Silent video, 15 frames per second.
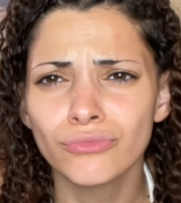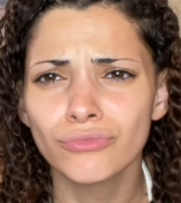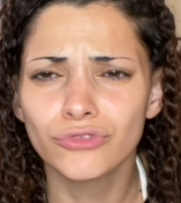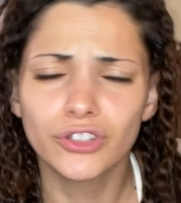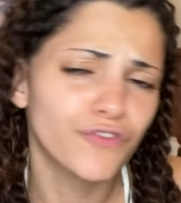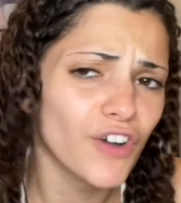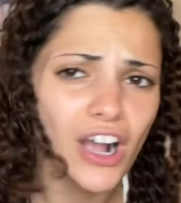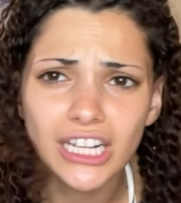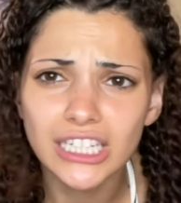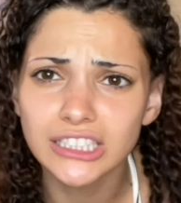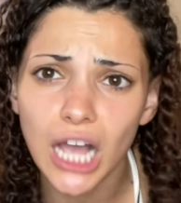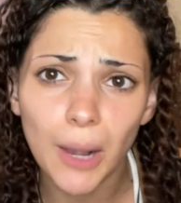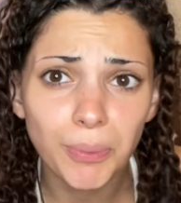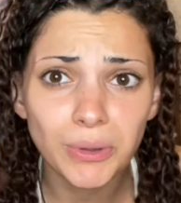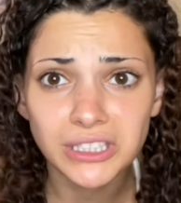The fuck is
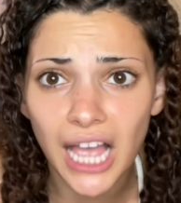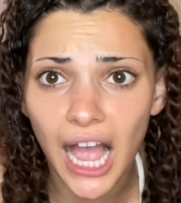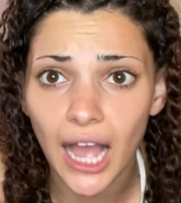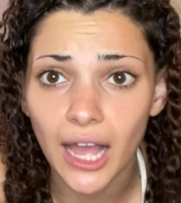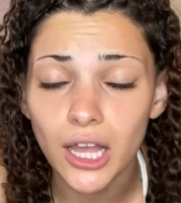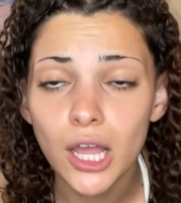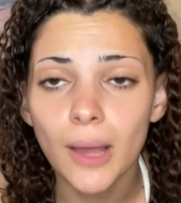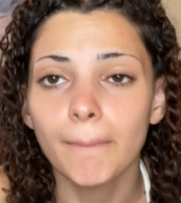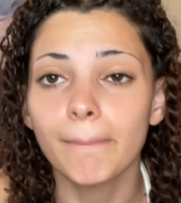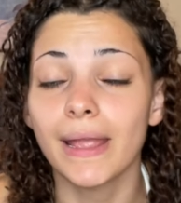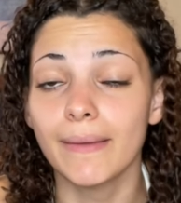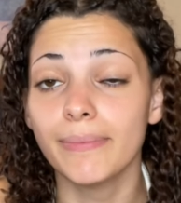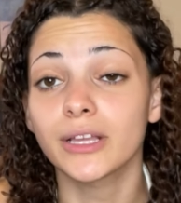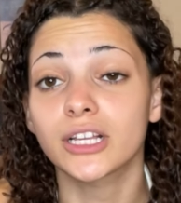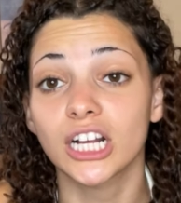up with that?
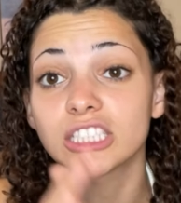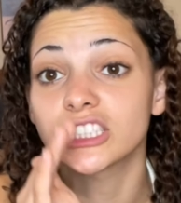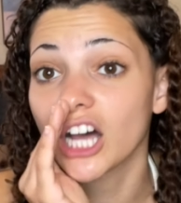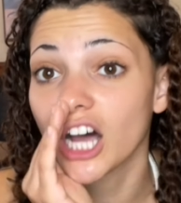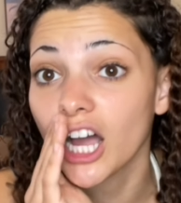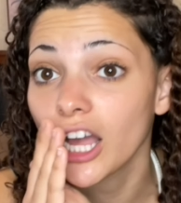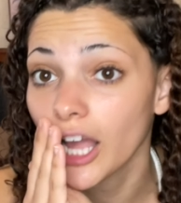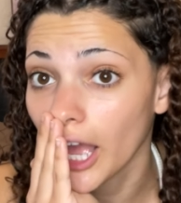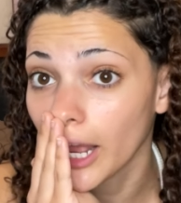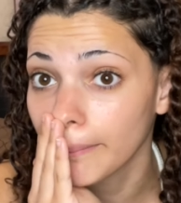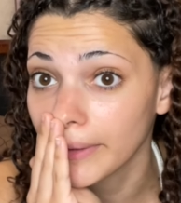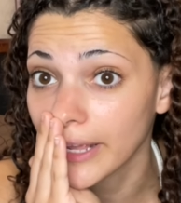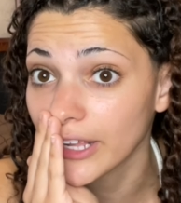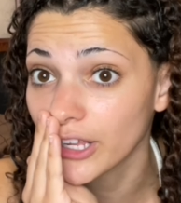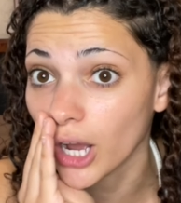Maybe because
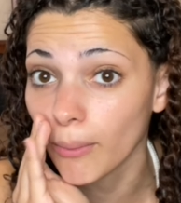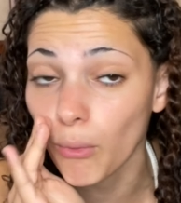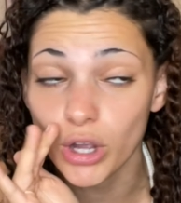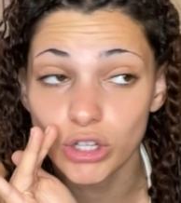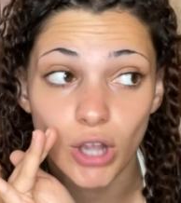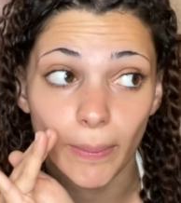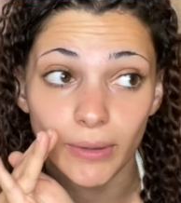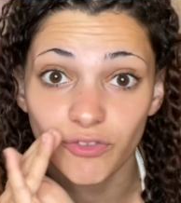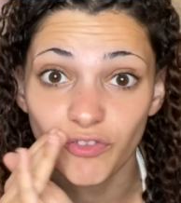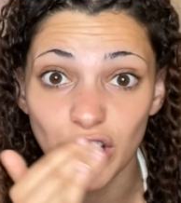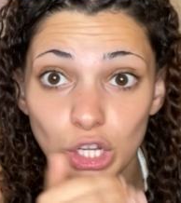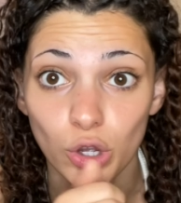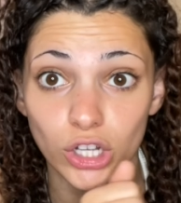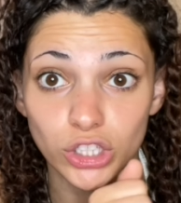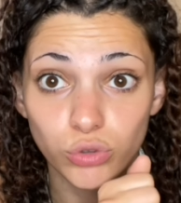NBA Youngboy dropped his
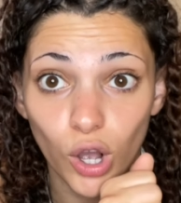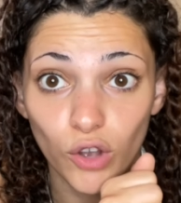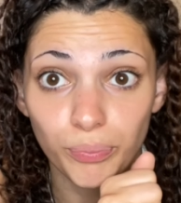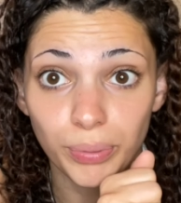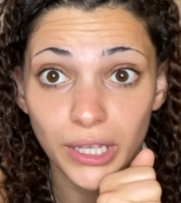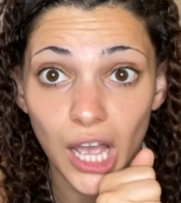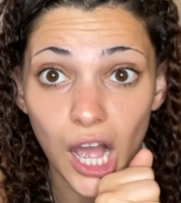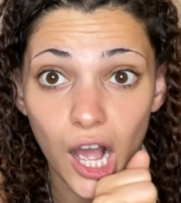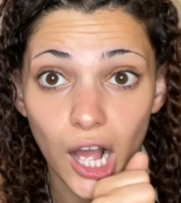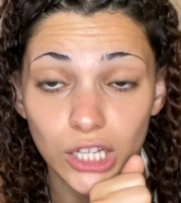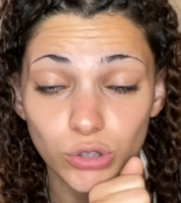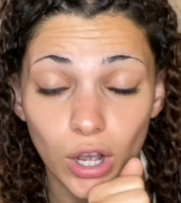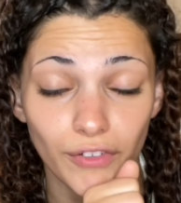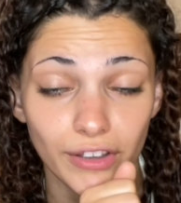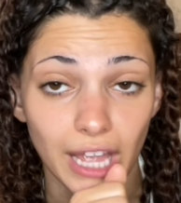video at 12
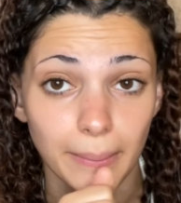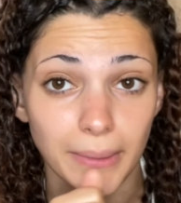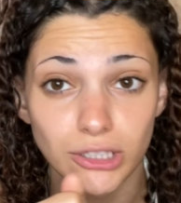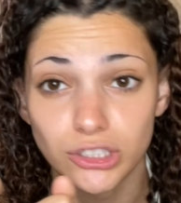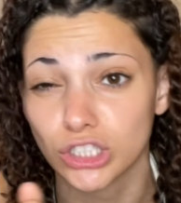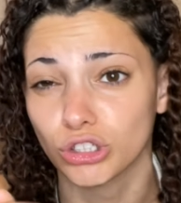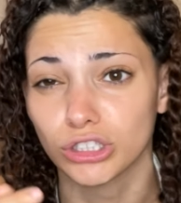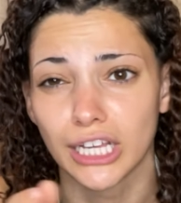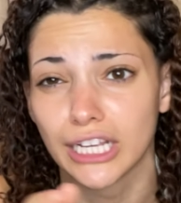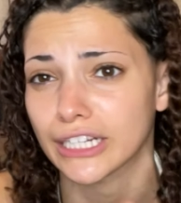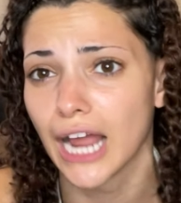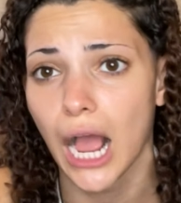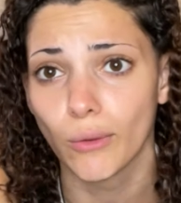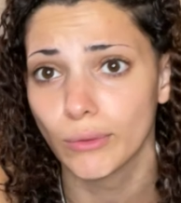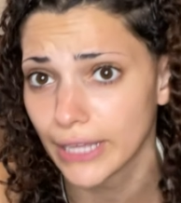a.m. yesterday, like,
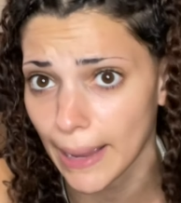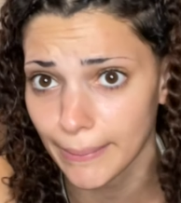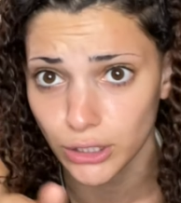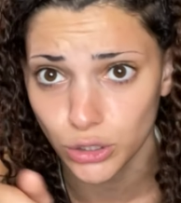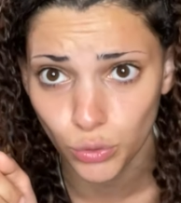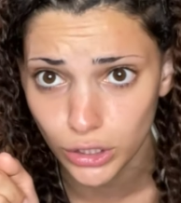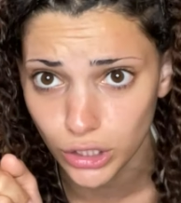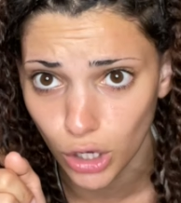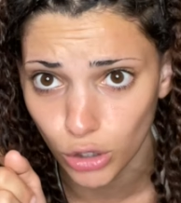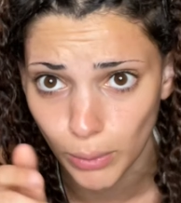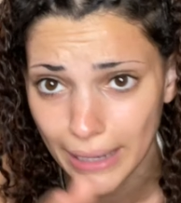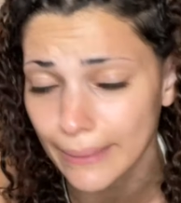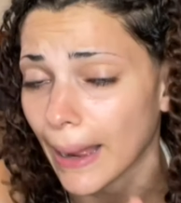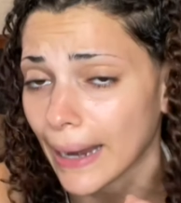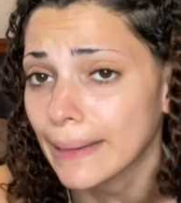now we can't be doing those.
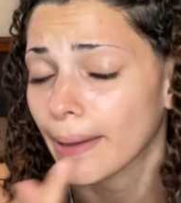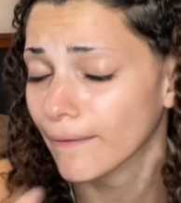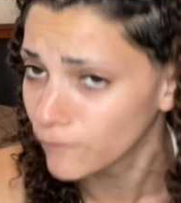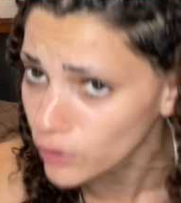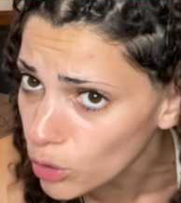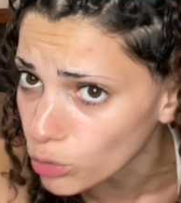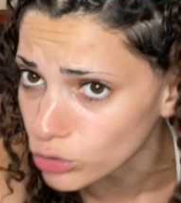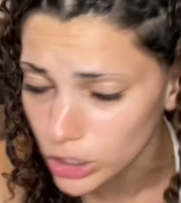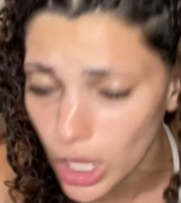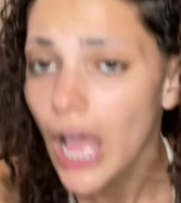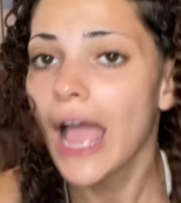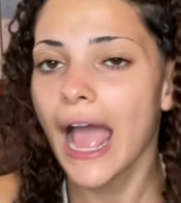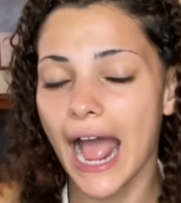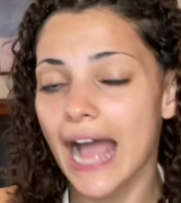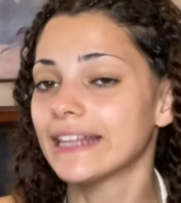I need my views.
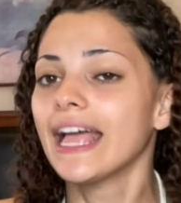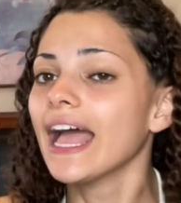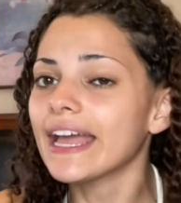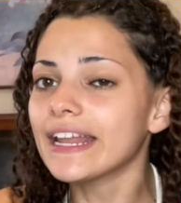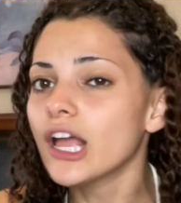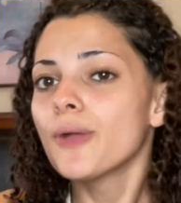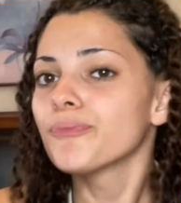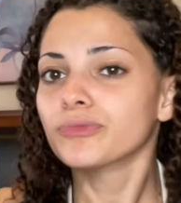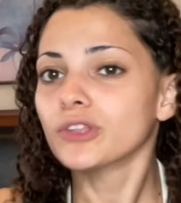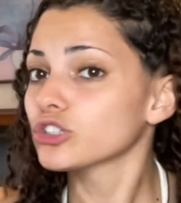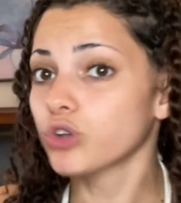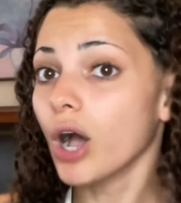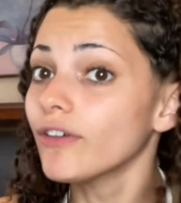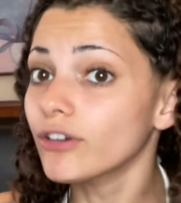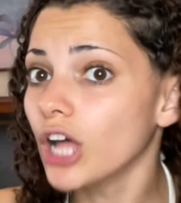And then,
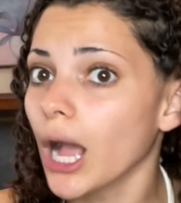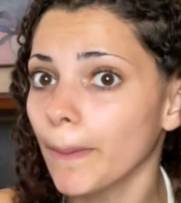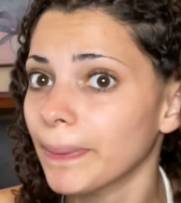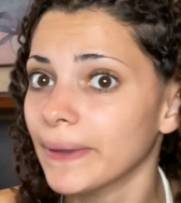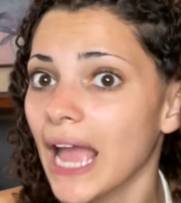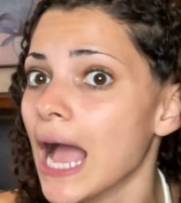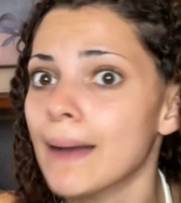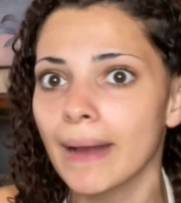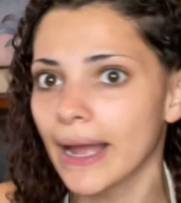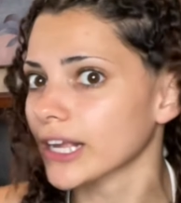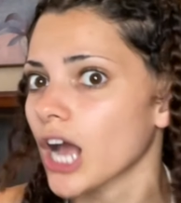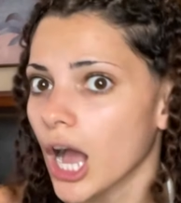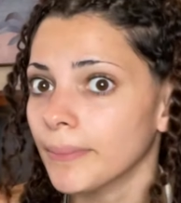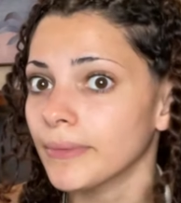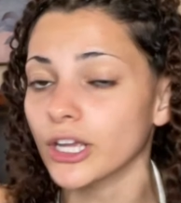12 o'clock p.m., I
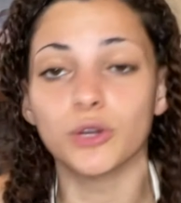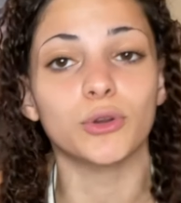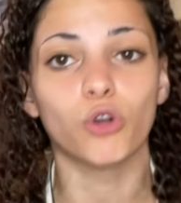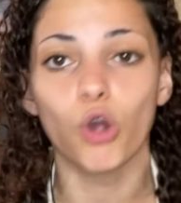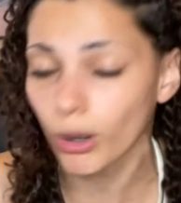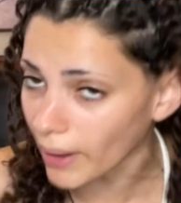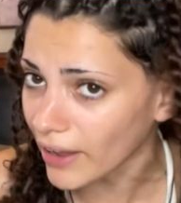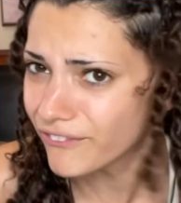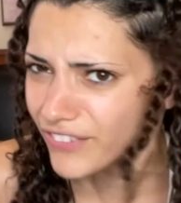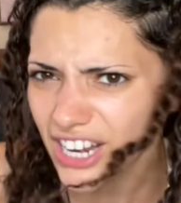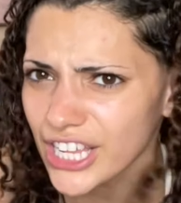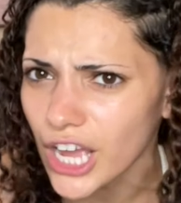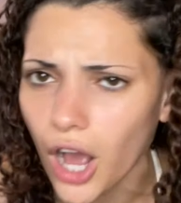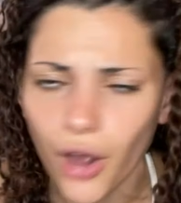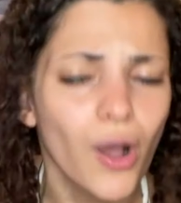come here to record my
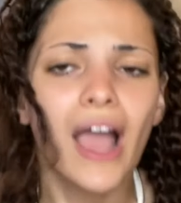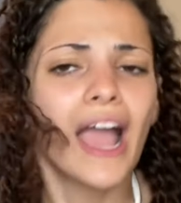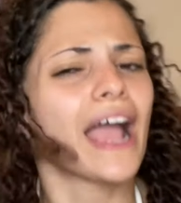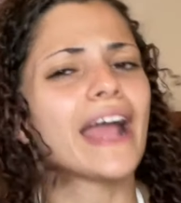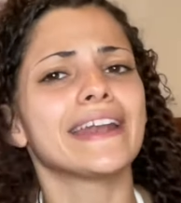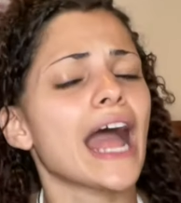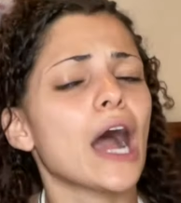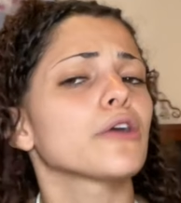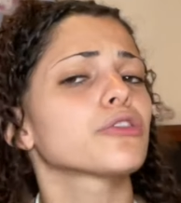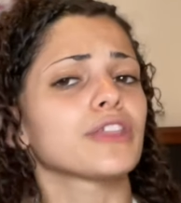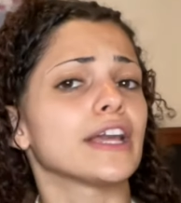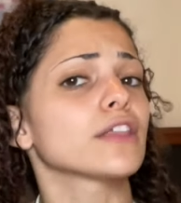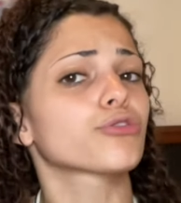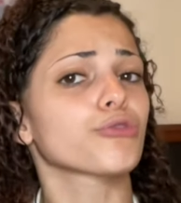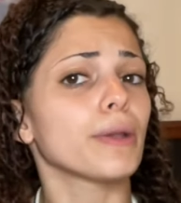video, and now it's
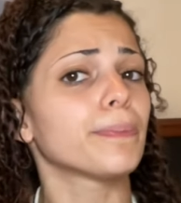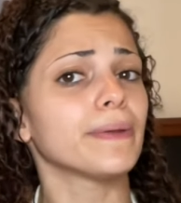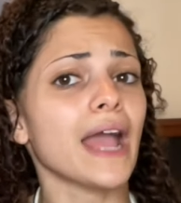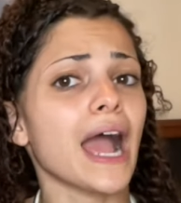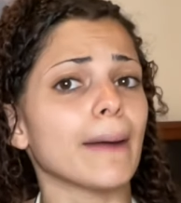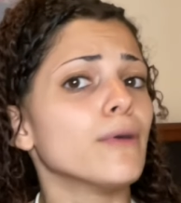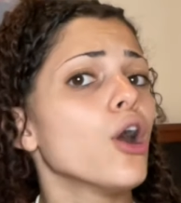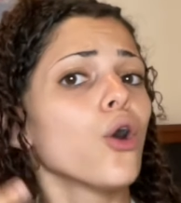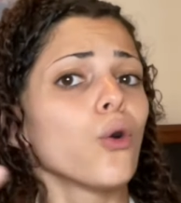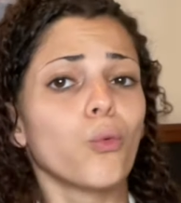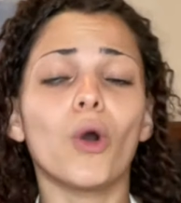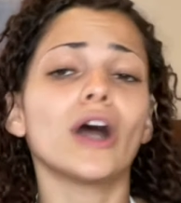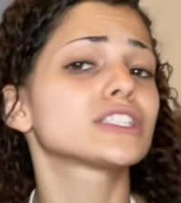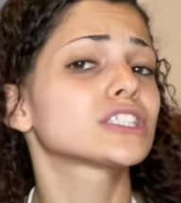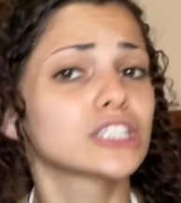saying 3 p.m.
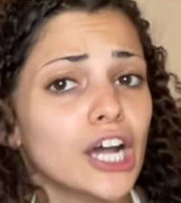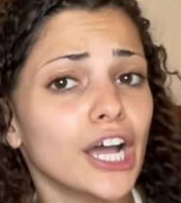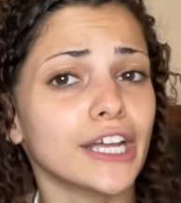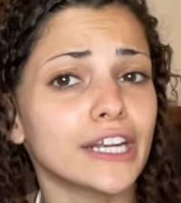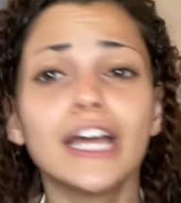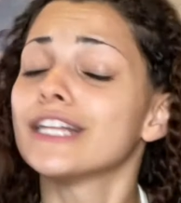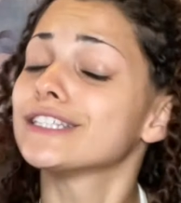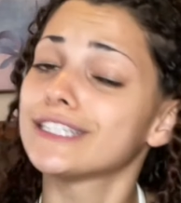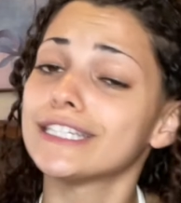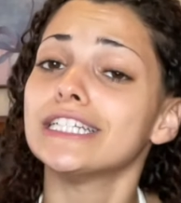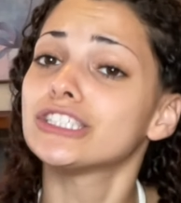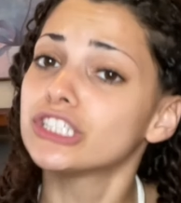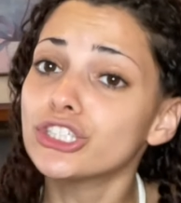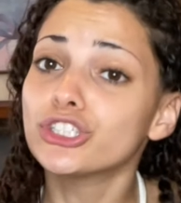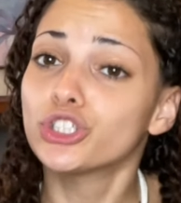What's good?
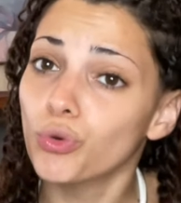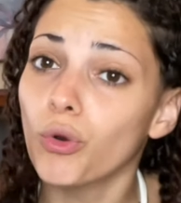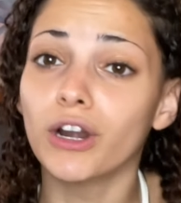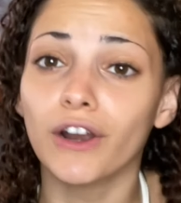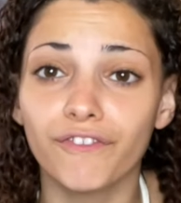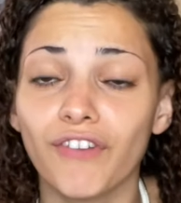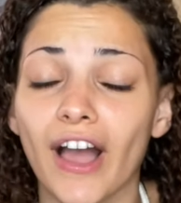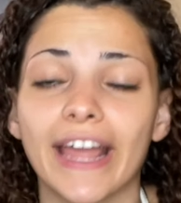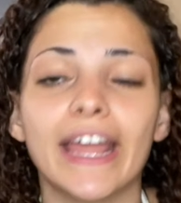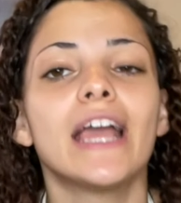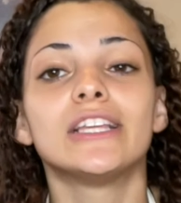DDGs, you want to fight.